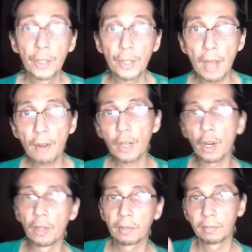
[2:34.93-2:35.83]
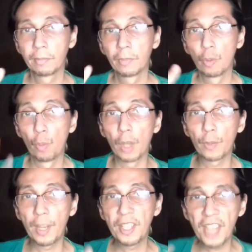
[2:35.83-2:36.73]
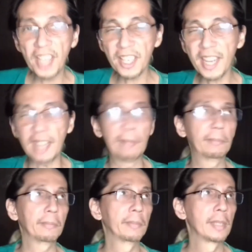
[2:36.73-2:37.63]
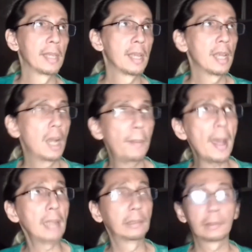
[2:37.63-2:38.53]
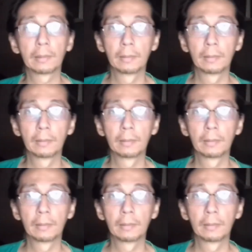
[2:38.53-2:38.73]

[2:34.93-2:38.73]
So now you're wondering, JG! Aba!